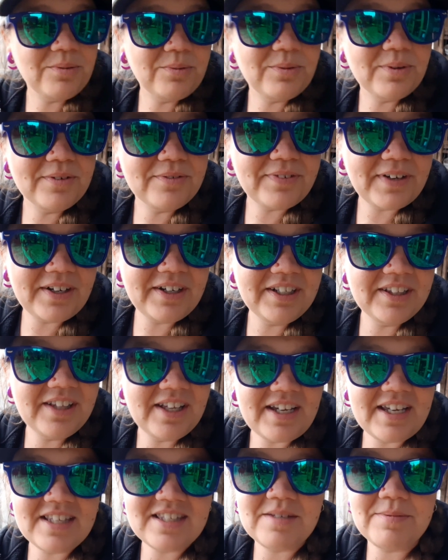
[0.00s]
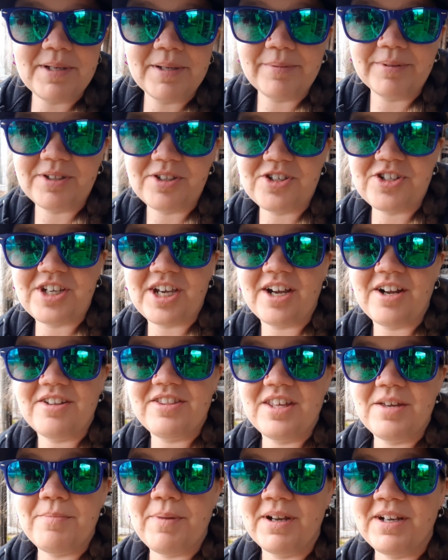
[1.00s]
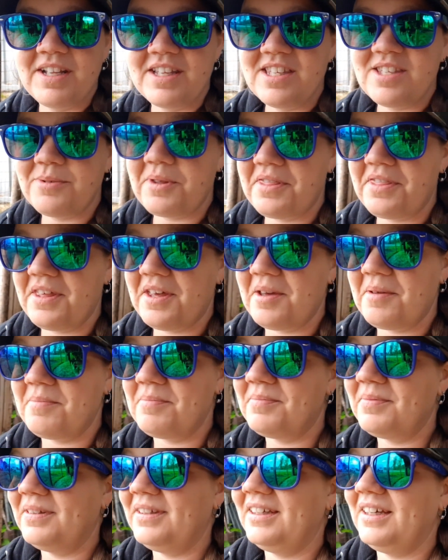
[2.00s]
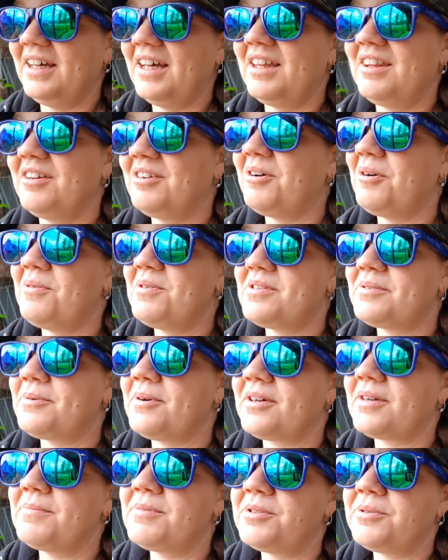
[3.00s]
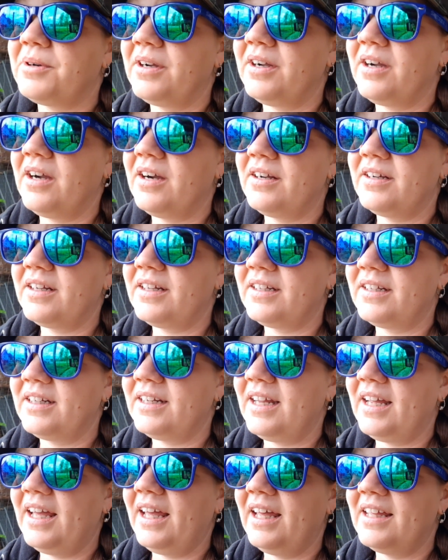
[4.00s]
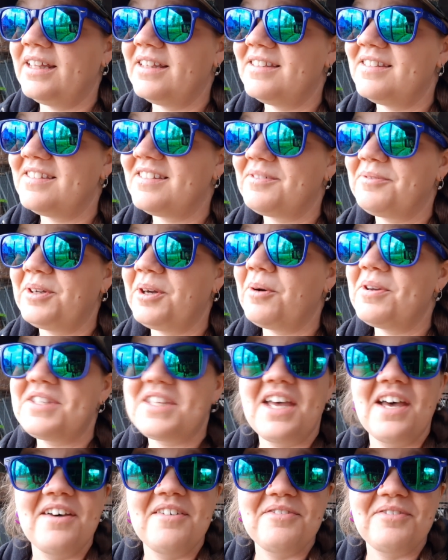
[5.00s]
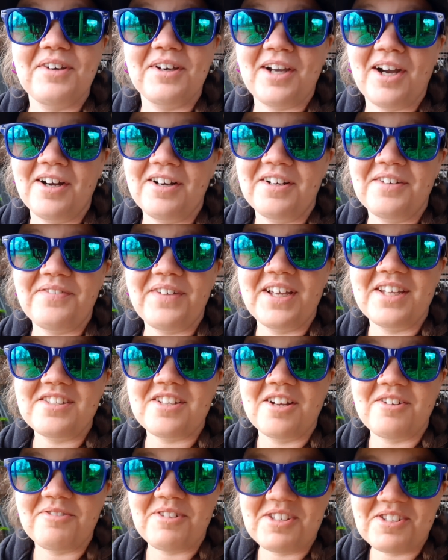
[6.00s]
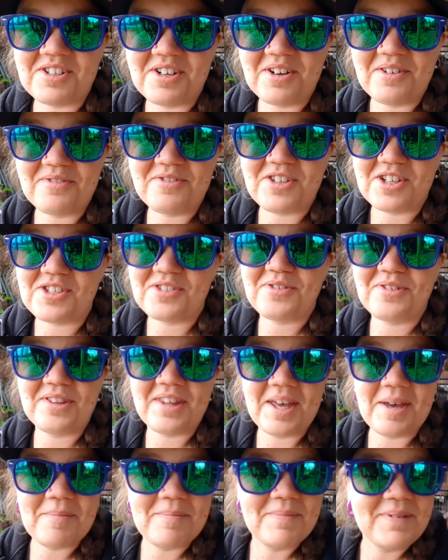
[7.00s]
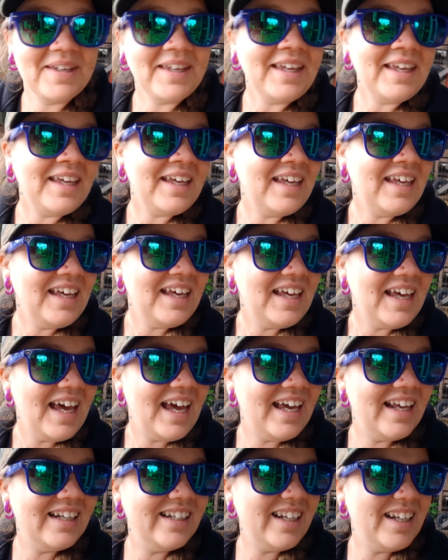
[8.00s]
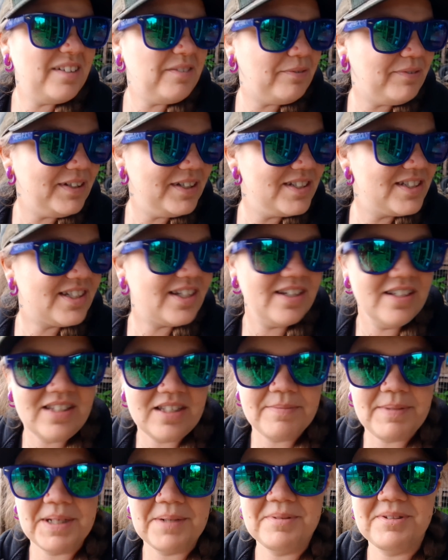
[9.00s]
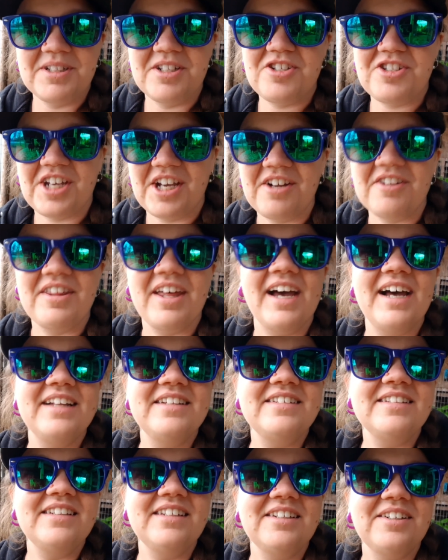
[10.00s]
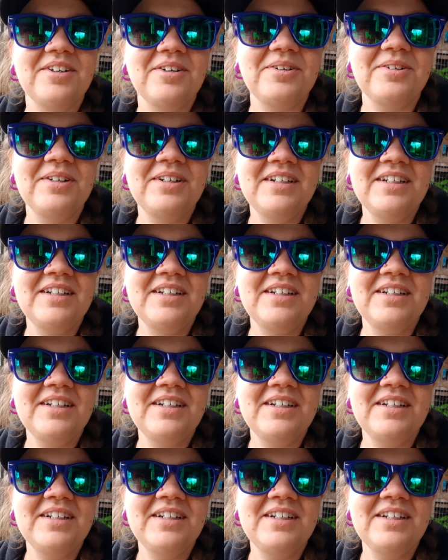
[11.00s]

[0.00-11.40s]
We're very lucky to be able to share the abundance with them. They're always welcome to our garden, and we always have a carton of eggs on reserve just for them. And it feels good to be able to share that, you know.